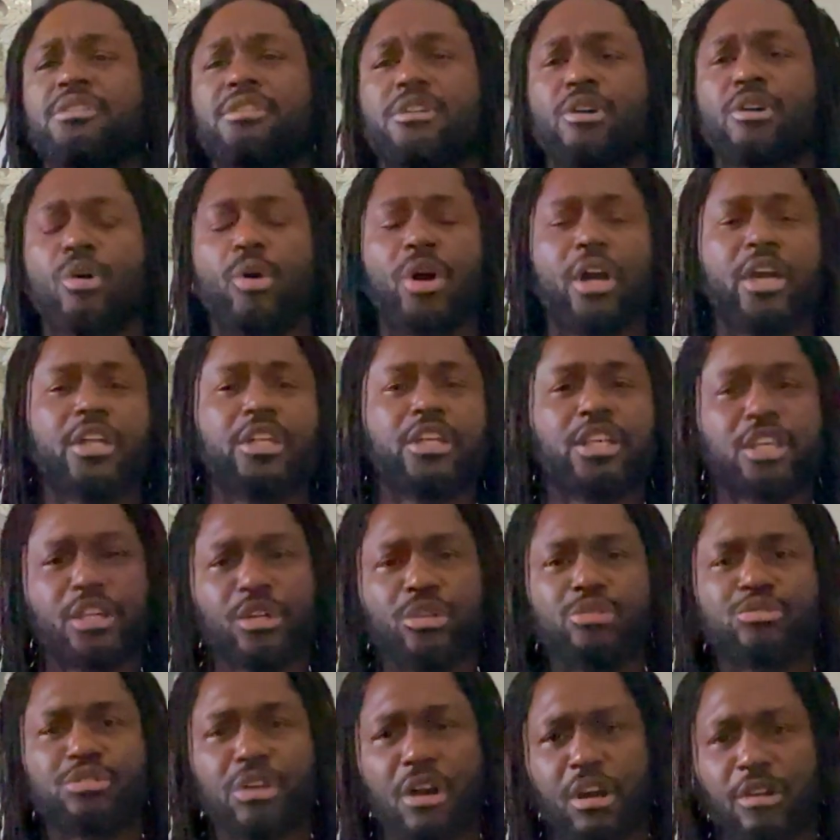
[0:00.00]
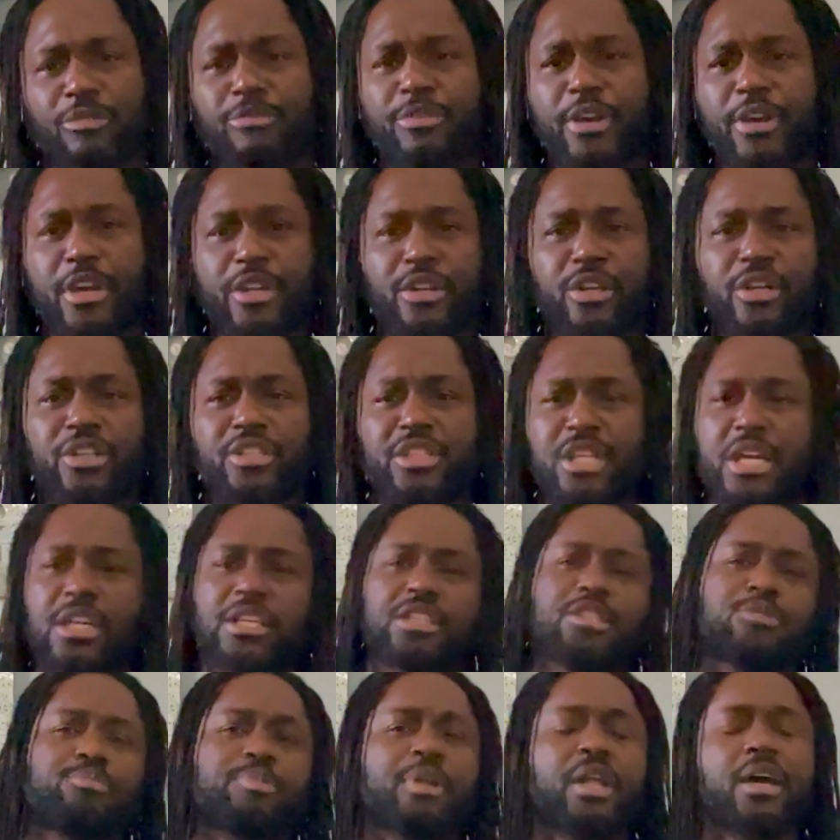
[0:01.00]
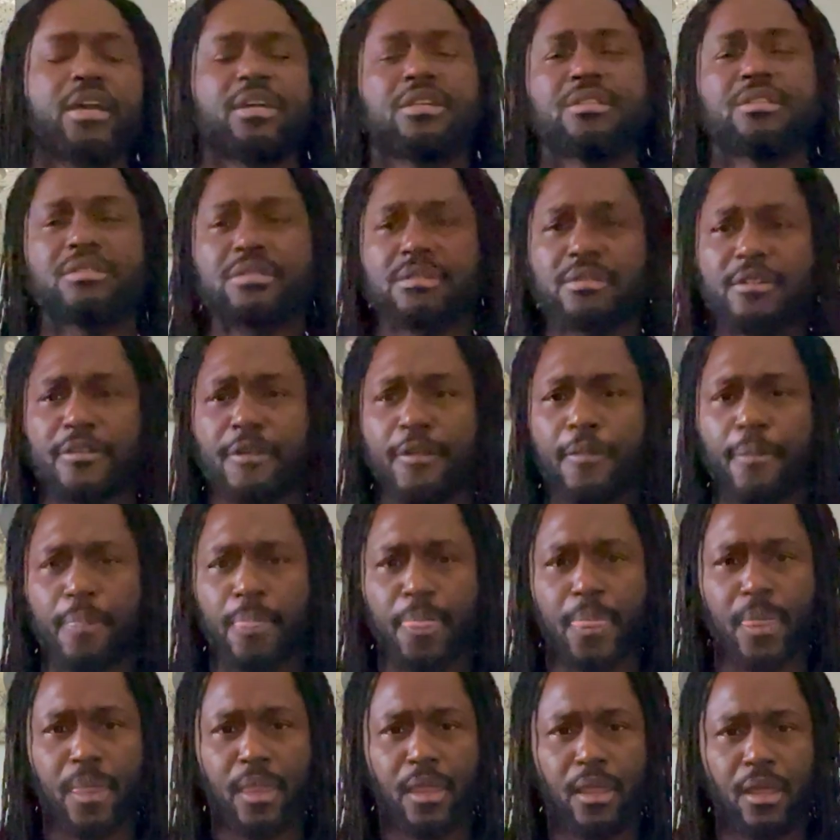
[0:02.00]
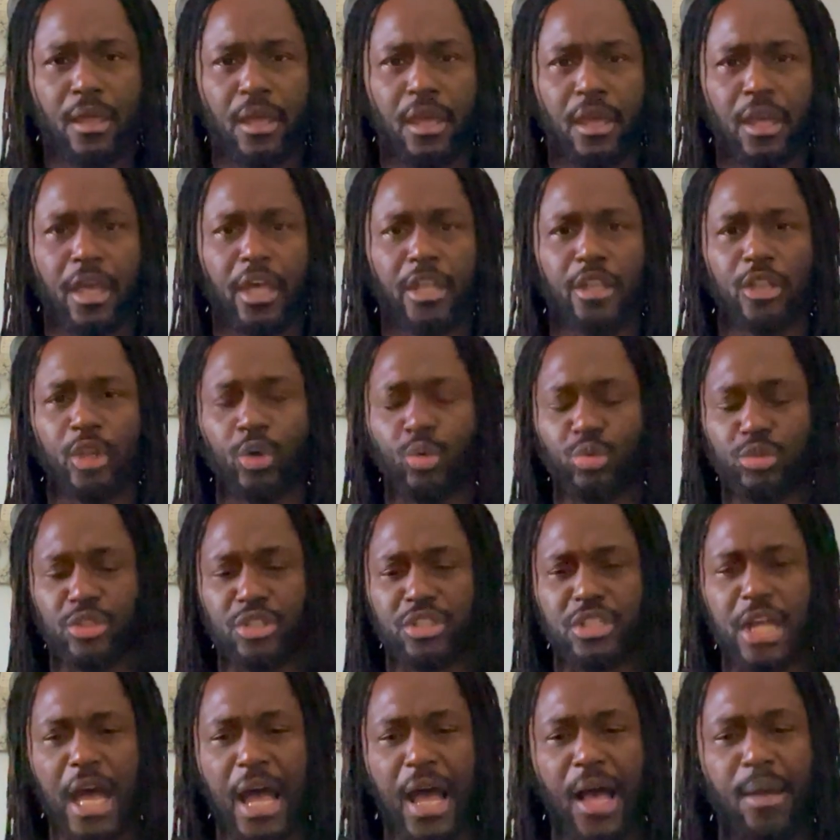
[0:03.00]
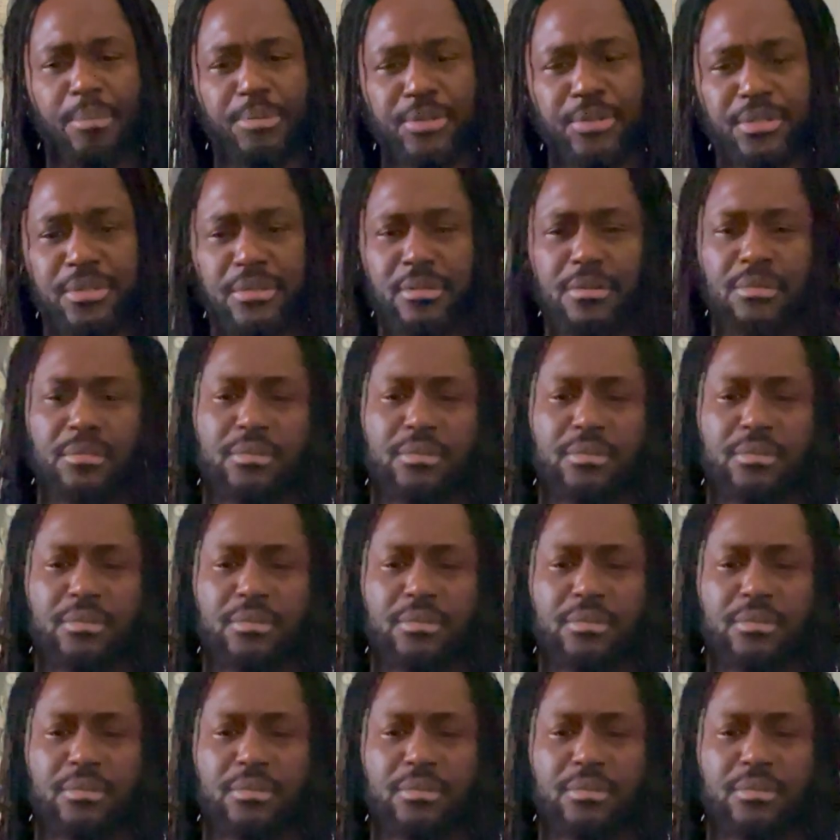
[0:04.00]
Go ahead and kill Darth Vader and take his place. And Luke stops,